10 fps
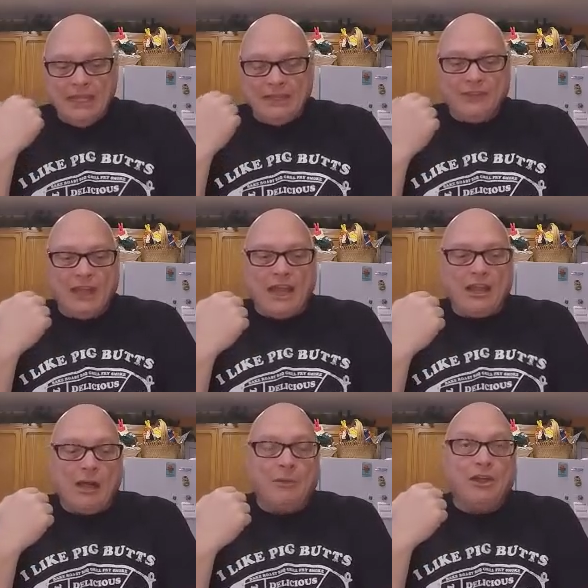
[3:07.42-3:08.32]
It's
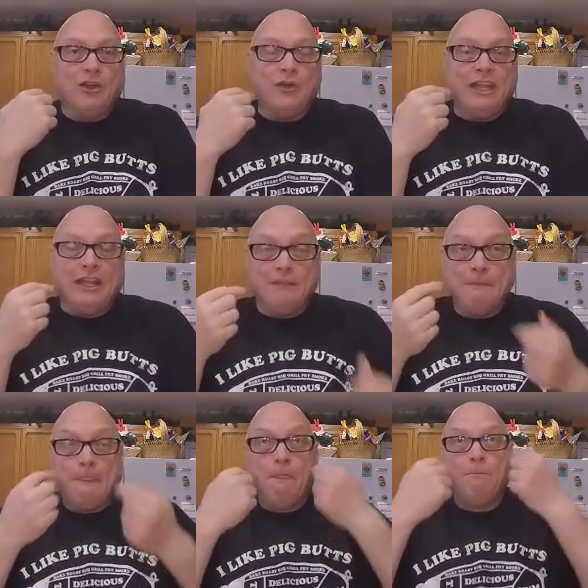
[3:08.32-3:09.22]
got habanero in it.
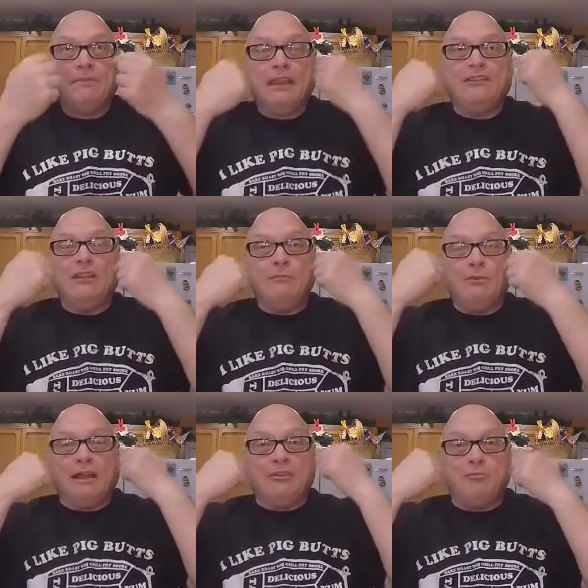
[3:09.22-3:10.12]
It's hitting me
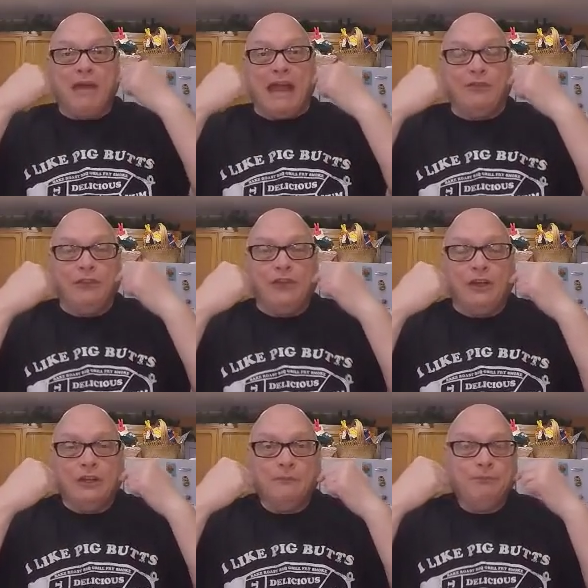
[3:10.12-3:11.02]
right at the back of the
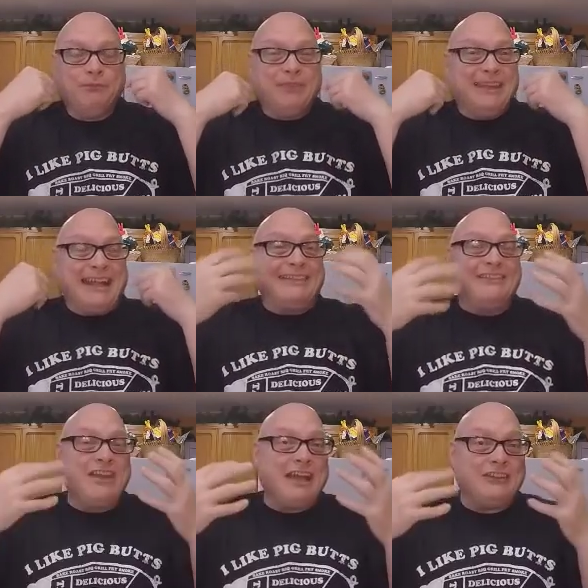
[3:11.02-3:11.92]
tongue.
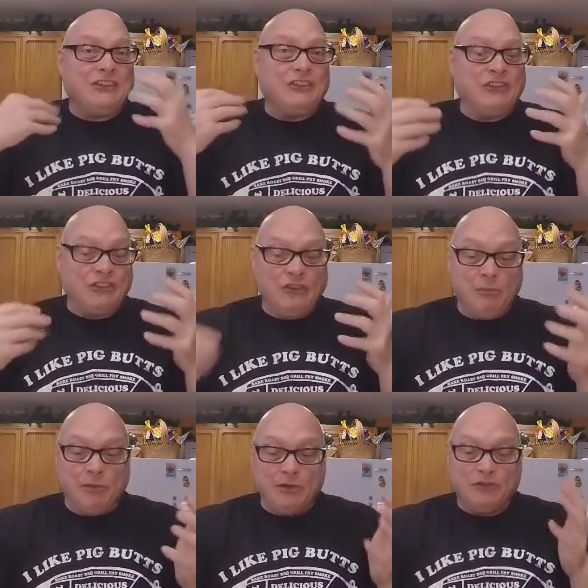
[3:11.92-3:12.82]
It's not
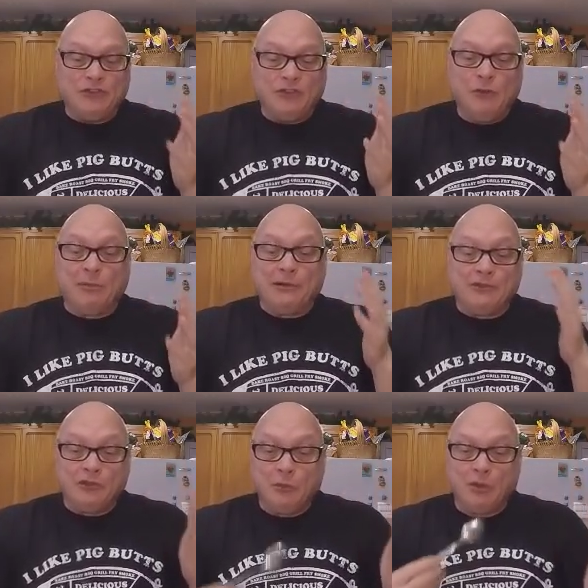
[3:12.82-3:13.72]
super, super,
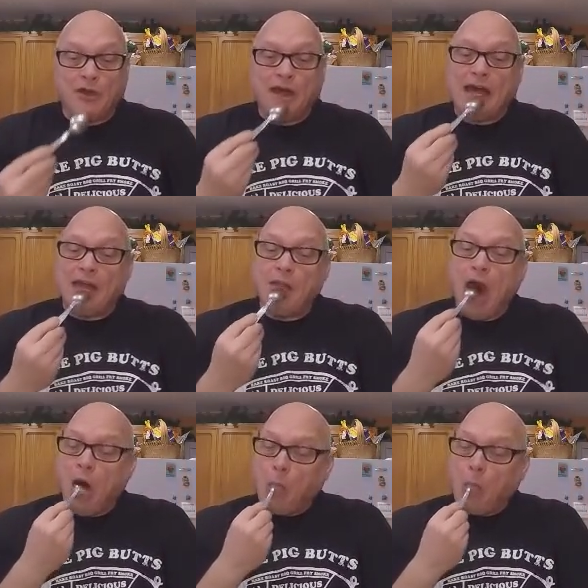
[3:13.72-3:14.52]
super hot.